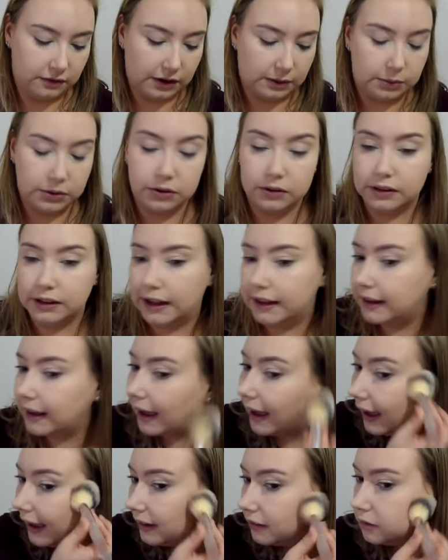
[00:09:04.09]
was like
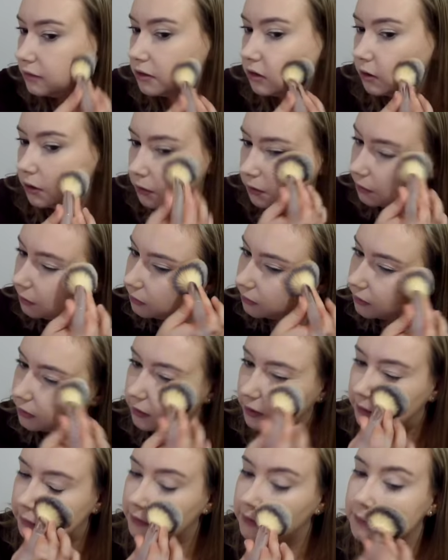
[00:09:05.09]
had to do all the
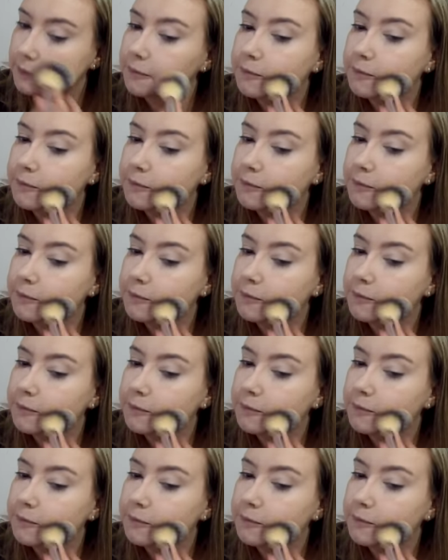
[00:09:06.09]
things.